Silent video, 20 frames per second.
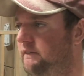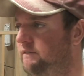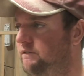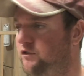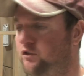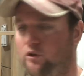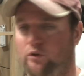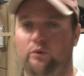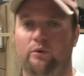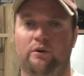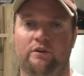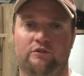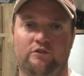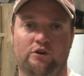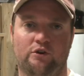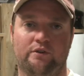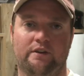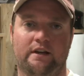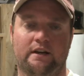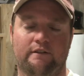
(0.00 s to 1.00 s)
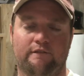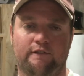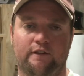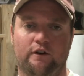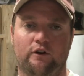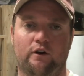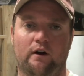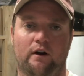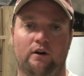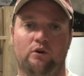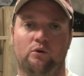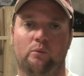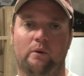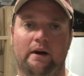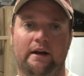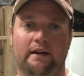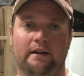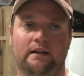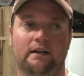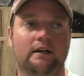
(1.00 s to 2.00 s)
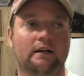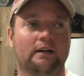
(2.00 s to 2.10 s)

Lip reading: So until they can figure out a way